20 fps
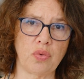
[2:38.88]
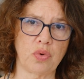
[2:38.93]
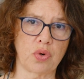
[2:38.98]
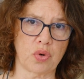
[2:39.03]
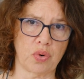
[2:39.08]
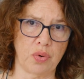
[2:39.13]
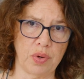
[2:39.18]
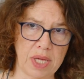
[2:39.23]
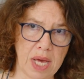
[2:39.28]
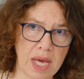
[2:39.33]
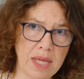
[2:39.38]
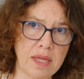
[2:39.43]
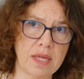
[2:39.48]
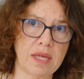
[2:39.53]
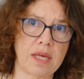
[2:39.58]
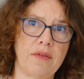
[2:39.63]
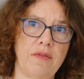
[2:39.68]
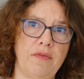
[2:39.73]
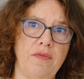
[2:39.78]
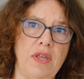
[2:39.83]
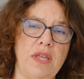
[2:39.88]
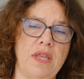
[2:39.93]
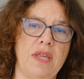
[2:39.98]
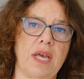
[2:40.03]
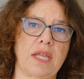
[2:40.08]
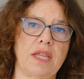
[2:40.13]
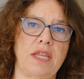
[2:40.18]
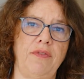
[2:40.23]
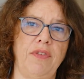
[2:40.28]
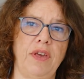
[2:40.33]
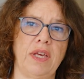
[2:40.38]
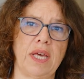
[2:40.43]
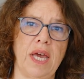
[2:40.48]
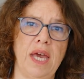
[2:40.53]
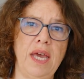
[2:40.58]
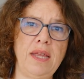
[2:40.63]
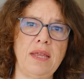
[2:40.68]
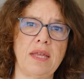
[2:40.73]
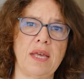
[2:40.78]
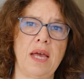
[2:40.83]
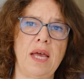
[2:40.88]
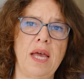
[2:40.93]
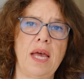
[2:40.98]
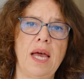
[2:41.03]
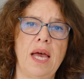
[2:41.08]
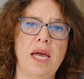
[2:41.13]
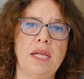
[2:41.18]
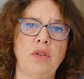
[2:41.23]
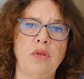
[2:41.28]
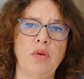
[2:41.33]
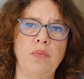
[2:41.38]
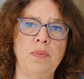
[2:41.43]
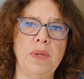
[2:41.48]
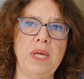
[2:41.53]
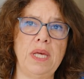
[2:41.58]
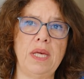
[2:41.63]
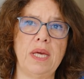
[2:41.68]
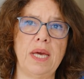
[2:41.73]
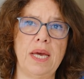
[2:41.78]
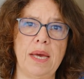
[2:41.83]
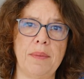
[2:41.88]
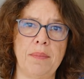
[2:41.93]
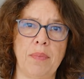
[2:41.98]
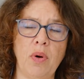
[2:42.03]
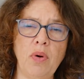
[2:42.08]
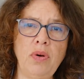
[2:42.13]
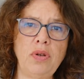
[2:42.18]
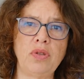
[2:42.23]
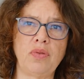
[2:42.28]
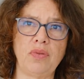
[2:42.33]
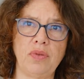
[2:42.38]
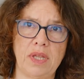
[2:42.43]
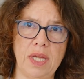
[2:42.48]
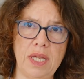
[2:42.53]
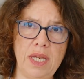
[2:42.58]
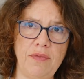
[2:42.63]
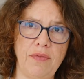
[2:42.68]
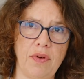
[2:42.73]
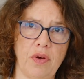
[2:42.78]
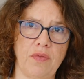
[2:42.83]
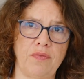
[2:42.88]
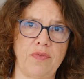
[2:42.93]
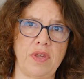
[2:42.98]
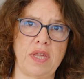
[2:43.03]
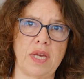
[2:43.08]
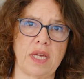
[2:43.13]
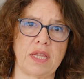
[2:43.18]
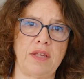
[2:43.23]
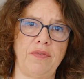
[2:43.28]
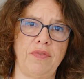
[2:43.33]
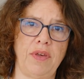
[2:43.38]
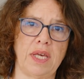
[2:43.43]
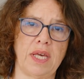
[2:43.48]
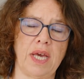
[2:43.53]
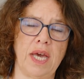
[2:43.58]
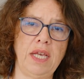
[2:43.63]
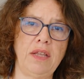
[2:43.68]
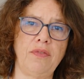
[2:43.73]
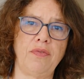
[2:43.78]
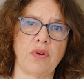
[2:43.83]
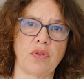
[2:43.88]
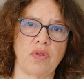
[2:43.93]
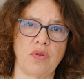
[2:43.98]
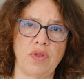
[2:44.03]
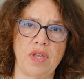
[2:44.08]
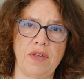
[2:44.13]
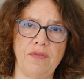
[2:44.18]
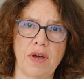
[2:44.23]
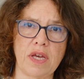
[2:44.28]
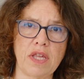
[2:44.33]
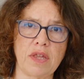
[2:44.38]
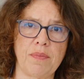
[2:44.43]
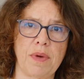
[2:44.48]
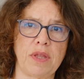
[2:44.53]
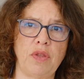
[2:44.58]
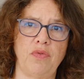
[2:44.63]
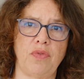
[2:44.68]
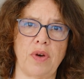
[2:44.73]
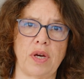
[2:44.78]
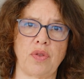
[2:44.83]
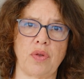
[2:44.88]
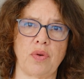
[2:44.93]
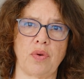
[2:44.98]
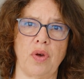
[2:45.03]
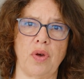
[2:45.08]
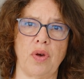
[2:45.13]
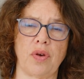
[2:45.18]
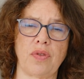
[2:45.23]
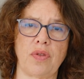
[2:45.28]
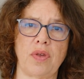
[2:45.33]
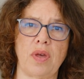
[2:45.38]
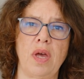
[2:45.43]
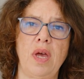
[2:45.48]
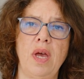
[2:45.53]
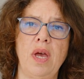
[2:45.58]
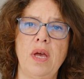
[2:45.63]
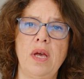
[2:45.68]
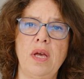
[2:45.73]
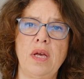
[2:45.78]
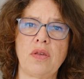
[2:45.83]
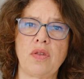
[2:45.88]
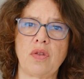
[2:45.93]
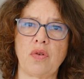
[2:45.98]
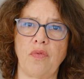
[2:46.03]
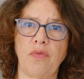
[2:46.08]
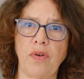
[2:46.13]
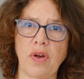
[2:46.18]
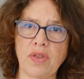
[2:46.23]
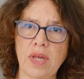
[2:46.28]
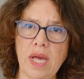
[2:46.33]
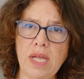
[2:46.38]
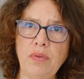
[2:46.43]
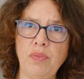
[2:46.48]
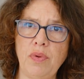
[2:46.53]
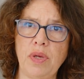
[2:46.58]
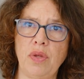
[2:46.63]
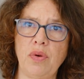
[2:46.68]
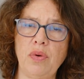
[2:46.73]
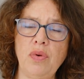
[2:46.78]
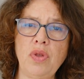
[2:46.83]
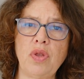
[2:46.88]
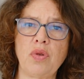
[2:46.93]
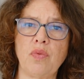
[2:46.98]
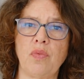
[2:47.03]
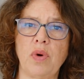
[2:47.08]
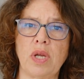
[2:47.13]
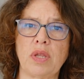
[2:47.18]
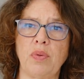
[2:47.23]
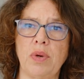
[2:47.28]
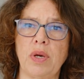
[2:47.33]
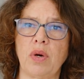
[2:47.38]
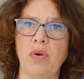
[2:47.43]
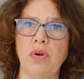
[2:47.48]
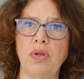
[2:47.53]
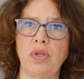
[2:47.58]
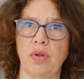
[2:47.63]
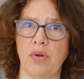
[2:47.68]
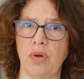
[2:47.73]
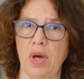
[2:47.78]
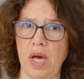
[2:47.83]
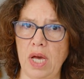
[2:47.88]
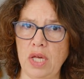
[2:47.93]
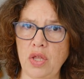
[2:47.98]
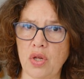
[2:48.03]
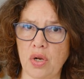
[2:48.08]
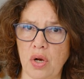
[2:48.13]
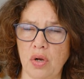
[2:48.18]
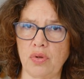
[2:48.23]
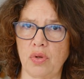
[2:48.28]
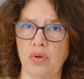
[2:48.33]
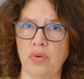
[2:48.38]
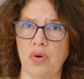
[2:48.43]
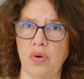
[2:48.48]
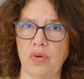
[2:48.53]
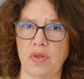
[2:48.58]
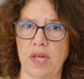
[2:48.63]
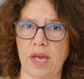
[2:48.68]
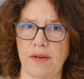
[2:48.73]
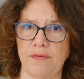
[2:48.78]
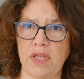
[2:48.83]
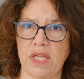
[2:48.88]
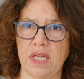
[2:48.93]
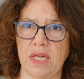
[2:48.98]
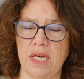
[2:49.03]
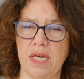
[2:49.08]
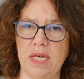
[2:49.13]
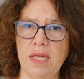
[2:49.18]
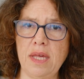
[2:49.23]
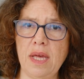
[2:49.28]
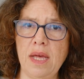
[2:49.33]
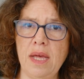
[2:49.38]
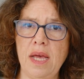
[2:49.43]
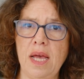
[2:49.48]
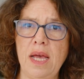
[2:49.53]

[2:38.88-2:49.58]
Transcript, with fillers: to create this certificate and to be able to deliver this certificate for the device manufacturers. So for that, we use what we call the EdgeLock two Go services.